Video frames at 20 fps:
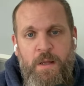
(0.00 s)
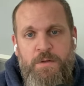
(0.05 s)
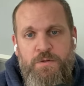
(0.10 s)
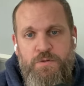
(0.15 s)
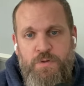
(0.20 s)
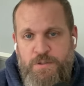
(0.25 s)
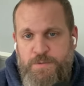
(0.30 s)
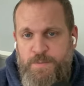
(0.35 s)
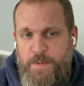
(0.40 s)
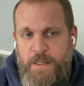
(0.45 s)

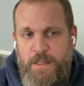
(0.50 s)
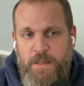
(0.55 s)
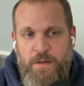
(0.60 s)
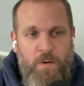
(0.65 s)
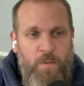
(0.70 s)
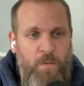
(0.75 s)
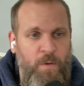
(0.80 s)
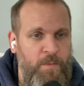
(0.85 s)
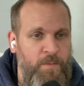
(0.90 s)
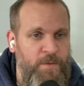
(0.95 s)
Trust me, you
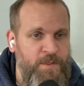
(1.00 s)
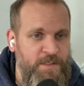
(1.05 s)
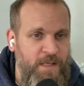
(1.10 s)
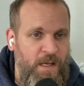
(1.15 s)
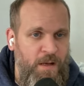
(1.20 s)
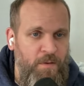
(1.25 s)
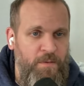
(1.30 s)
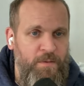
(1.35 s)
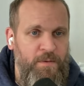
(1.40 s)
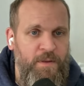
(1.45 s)
don't want to miss
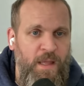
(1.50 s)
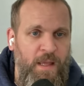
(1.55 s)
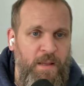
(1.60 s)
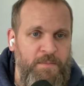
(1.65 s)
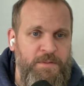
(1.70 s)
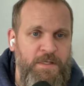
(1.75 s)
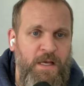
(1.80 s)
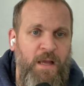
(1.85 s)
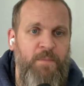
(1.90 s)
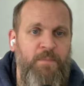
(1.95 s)
out. Game
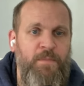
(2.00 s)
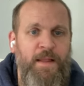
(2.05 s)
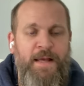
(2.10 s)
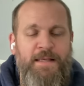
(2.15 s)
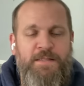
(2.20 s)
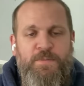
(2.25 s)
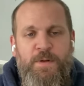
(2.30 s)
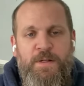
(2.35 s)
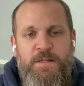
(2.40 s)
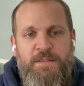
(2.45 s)
Time,
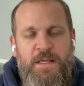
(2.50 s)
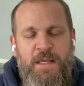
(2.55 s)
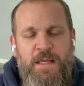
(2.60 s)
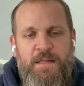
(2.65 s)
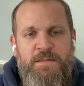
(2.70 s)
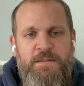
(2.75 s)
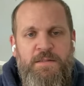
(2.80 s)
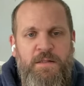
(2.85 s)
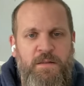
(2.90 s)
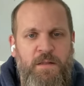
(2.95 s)
last minute
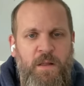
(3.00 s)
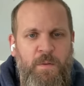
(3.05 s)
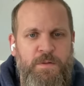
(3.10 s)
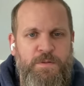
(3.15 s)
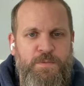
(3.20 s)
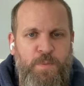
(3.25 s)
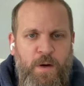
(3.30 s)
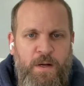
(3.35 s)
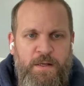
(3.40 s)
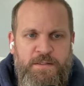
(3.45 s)
tickets,
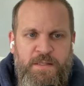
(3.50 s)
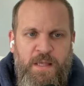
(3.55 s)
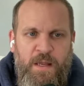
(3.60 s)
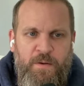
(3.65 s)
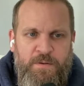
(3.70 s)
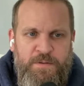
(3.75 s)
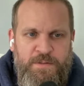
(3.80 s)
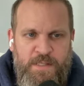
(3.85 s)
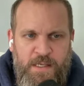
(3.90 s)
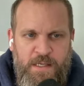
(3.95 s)
lowest price
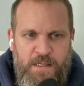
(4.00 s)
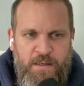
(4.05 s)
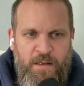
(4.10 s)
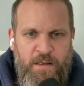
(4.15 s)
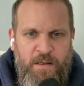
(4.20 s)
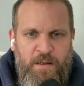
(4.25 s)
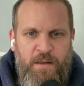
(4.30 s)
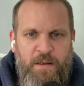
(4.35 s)
guaranteed.